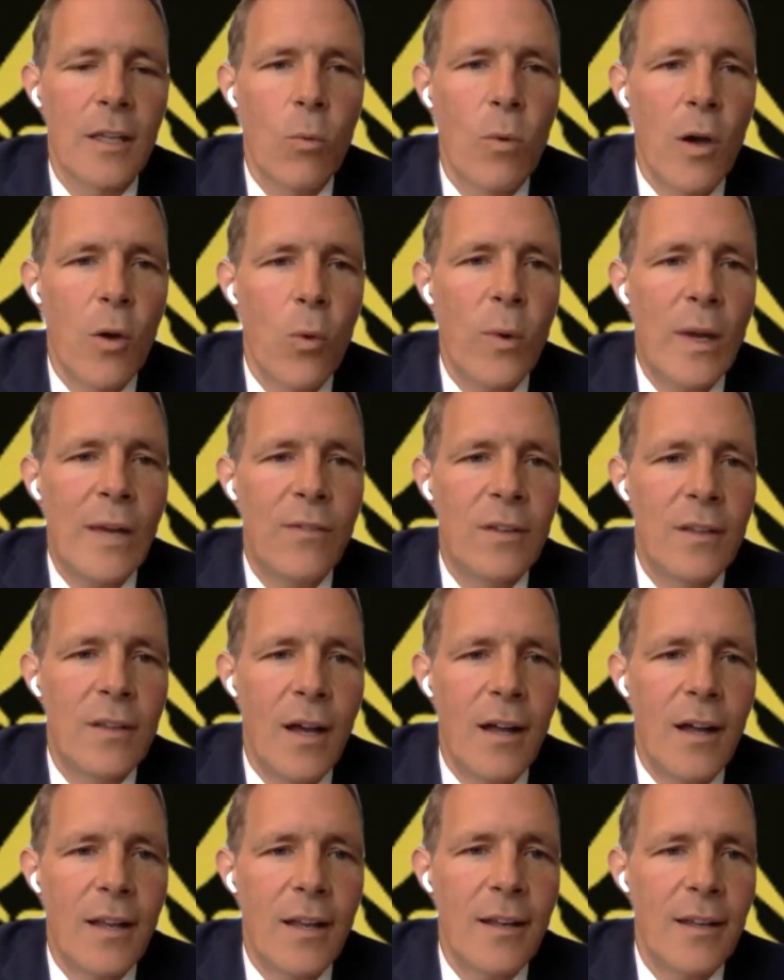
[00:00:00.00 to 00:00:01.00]
What we've
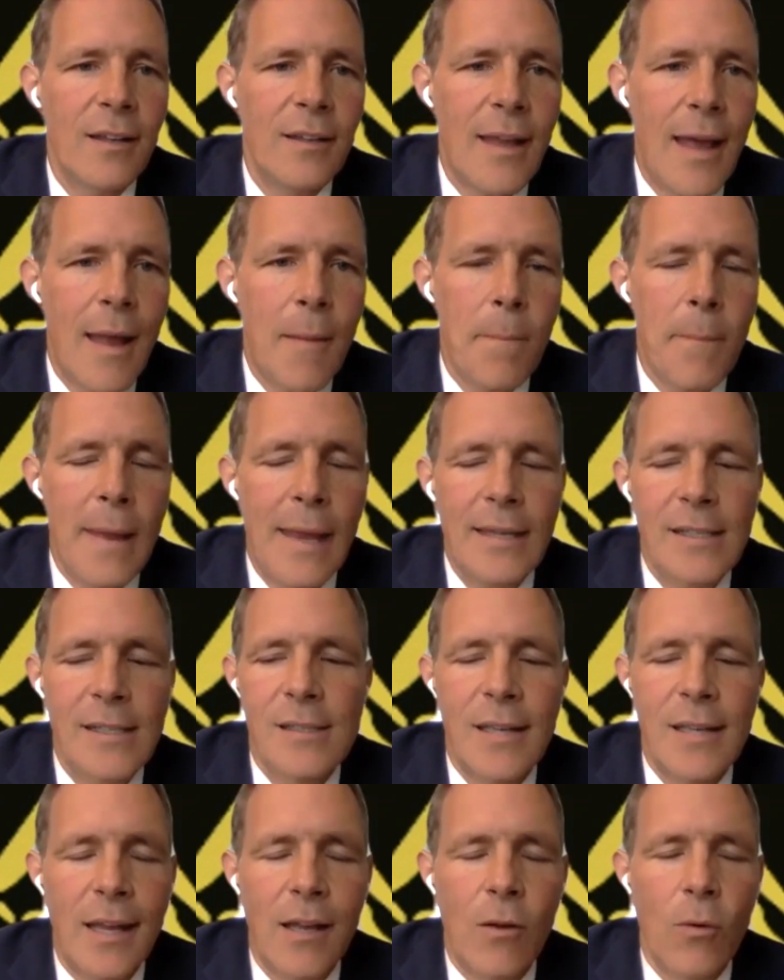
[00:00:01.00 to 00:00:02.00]
done in a
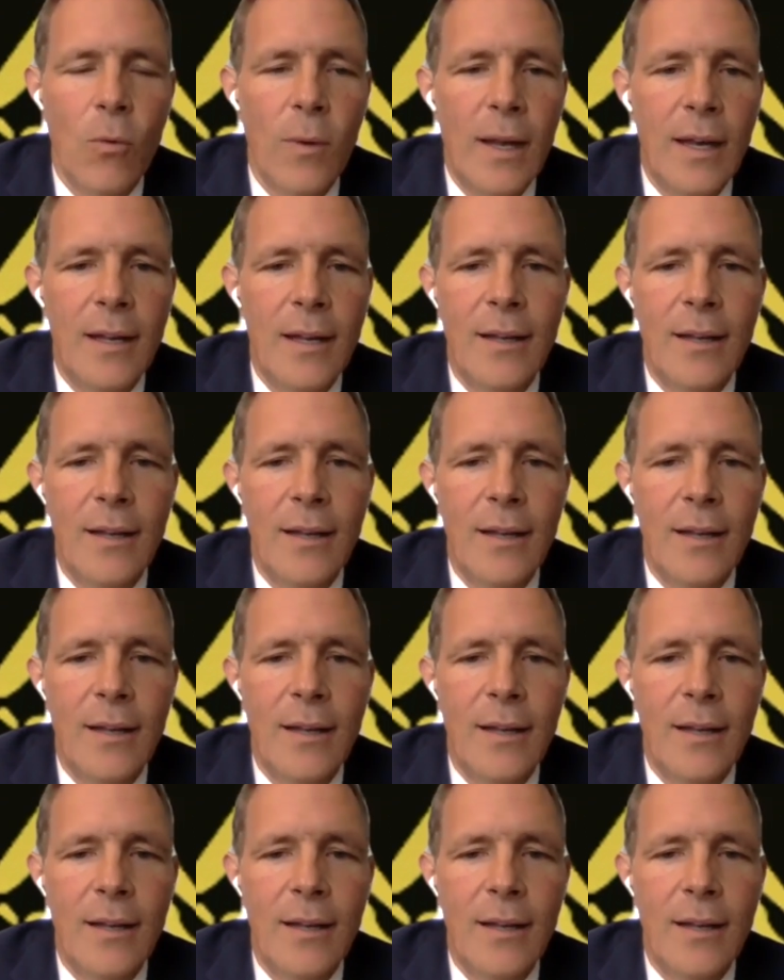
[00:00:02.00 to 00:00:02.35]
debt-based tailwind